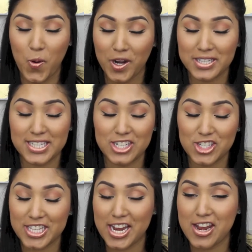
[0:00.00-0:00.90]
wore
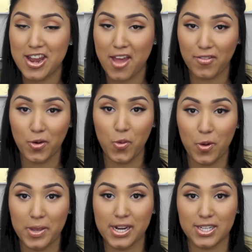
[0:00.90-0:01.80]
extensions. I never
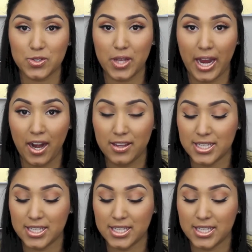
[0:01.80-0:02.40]
wore my natural hair